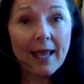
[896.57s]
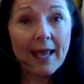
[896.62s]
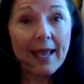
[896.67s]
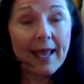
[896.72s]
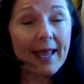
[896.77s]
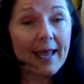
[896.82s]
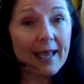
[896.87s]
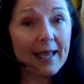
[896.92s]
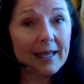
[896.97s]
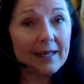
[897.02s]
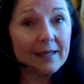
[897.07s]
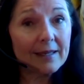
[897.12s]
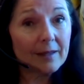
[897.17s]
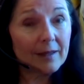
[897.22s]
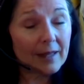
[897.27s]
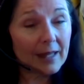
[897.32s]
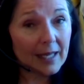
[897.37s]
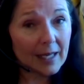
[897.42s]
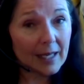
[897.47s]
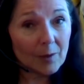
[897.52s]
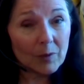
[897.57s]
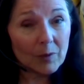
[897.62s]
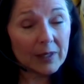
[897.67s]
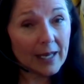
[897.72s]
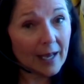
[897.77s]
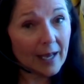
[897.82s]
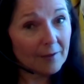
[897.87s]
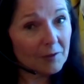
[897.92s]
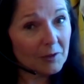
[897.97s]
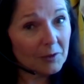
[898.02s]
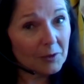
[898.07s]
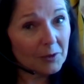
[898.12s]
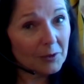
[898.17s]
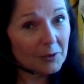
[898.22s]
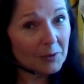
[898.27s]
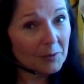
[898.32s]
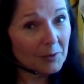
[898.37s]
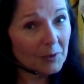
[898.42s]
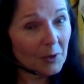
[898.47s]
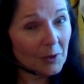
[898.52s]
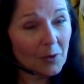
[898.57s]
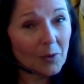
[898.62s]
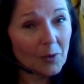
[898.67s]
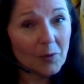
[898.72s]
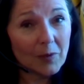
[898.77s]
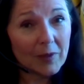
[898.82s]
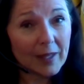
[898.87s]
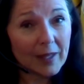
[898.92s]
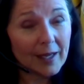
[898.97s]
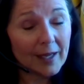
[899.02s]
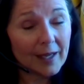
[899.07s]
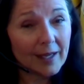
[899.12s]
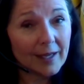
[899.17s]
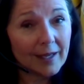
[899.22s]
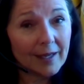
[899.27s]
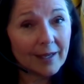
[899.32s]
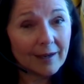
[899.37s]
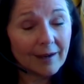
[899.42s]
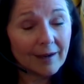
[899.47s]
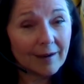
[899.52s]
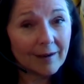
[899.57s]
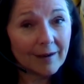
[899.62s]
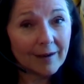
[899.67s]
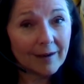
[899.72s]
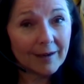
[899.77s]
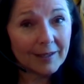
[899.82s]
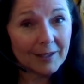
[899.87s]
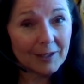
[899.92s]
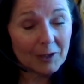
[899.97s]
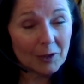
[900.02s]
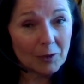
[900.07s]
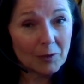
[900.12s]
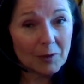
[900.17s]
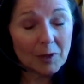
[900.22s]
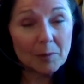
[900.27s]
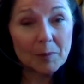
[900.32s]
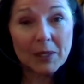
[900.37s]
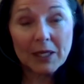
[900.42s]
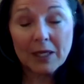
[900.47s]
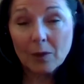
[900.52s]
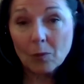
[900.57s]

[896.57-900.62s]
and they would have to know they are, they're being